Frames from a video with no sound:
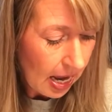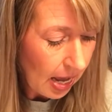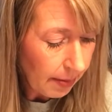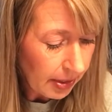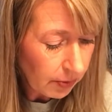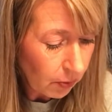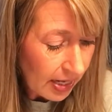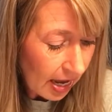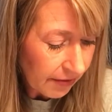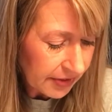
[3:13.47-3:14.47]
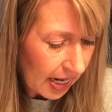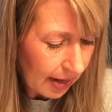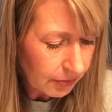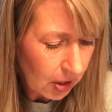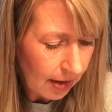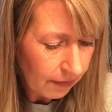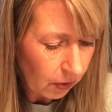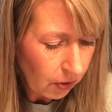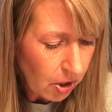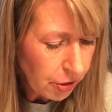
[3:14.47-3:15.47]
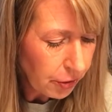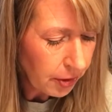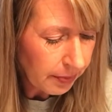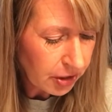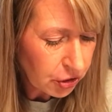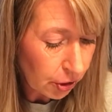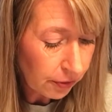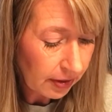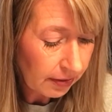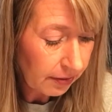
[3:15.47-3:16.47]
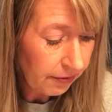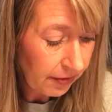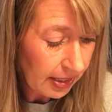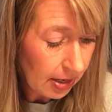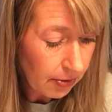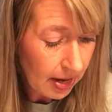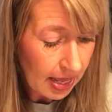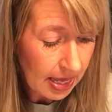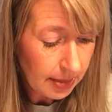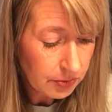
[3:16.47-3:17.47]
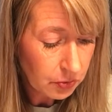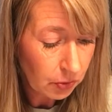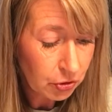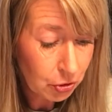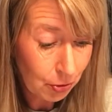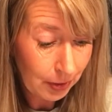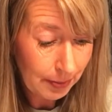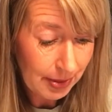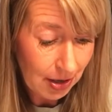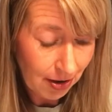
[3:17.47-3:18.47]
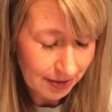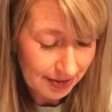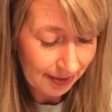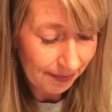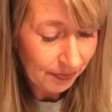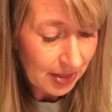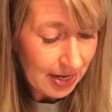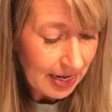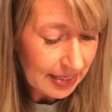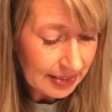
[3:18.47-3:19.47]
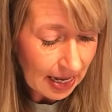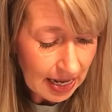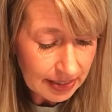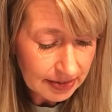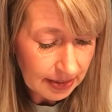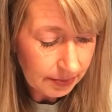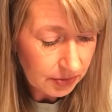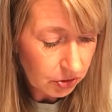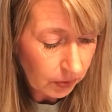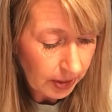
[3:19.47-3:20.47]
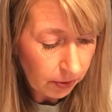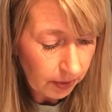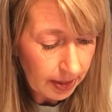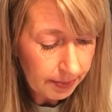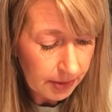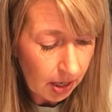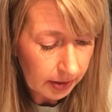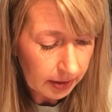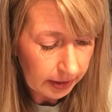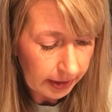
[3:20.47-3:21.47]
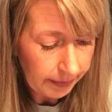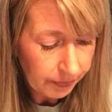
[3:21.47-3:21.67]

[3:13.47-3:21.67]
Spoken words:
I mean, we have time travel. You can be sure that the video games will truly be awesome." His eyes seemed to twinkle hypnotically.